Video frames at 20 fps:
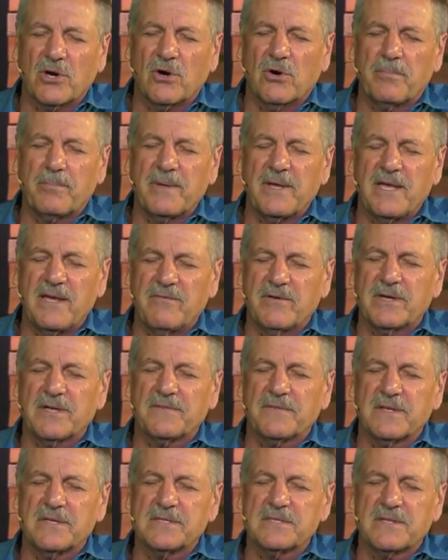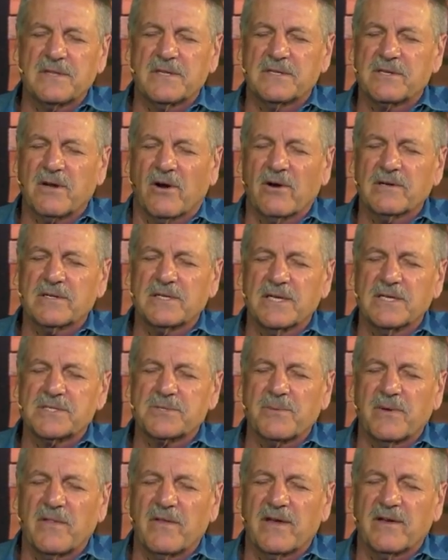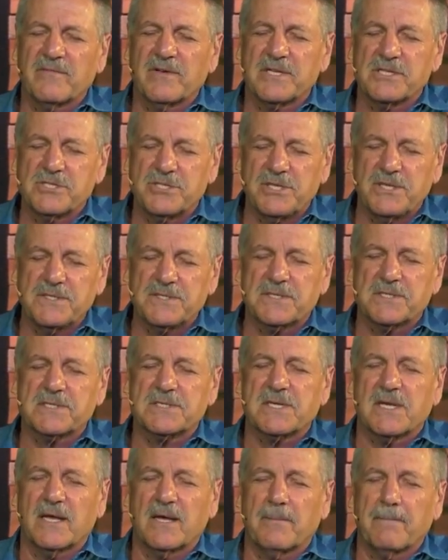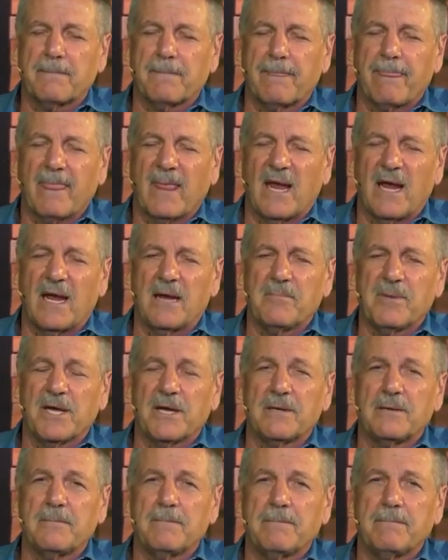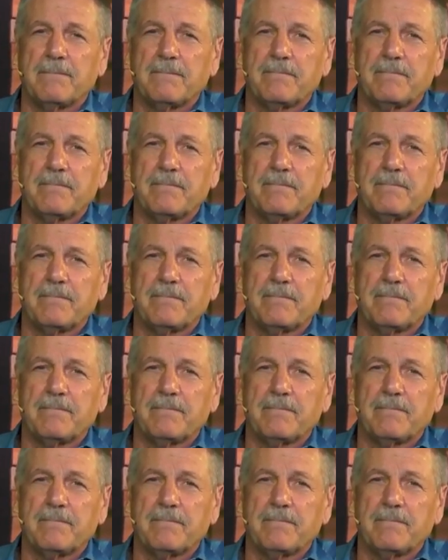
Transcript: hope, even in the, the dark days we live. In Jesus' name, amen.